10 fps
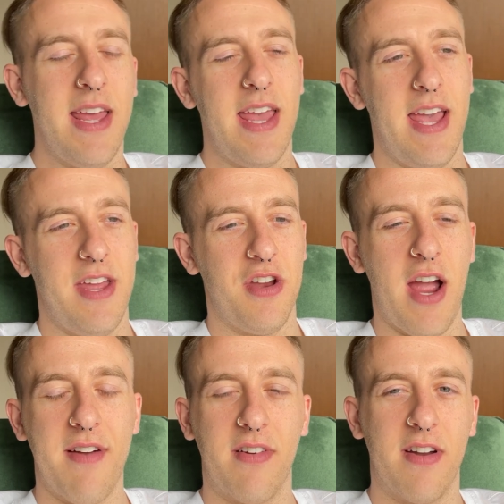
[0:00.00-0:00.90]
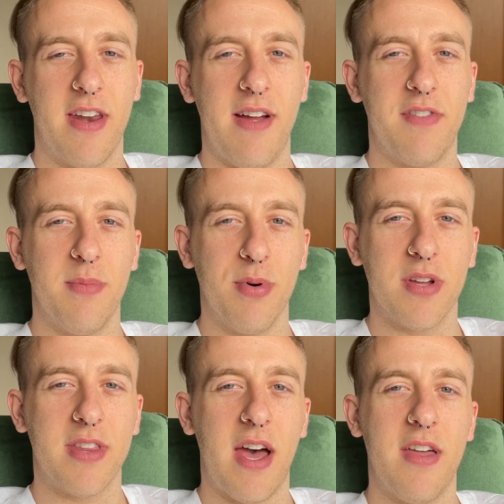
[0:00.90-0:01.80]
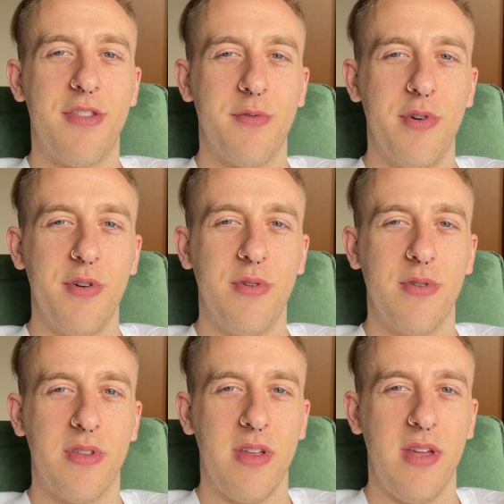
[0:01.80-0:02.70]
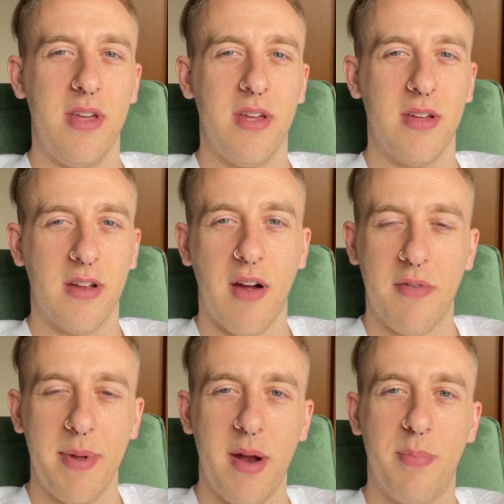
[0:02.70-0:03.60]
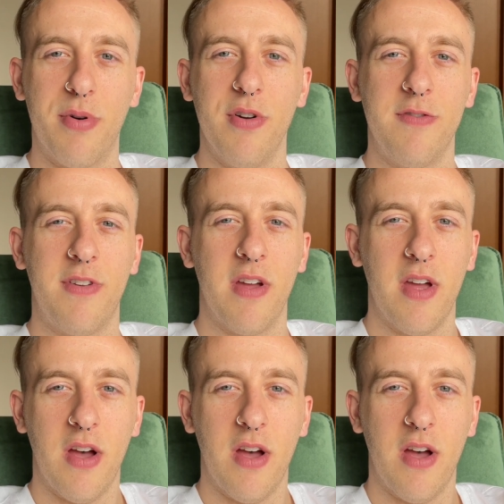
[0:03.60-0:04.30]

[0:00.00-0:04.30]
and you're going to have to book that through the government-approved